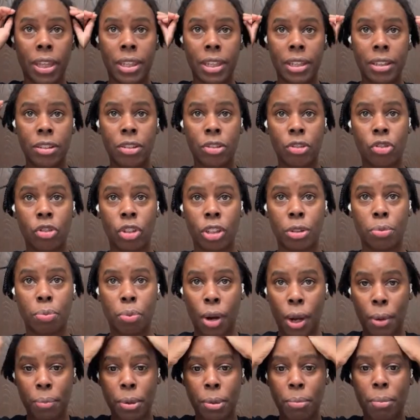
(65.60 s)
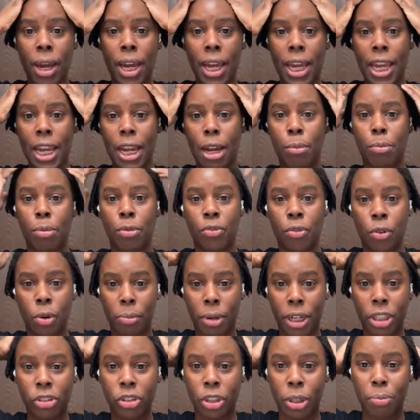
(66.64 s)
this is just prepping my hair before
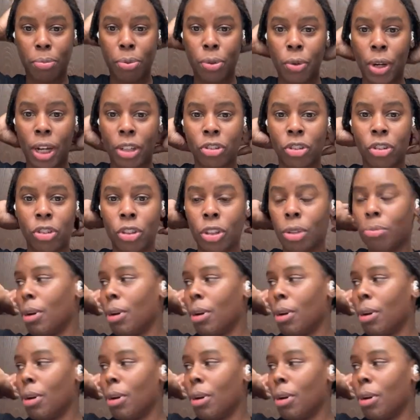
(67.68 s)
my shampoo. I just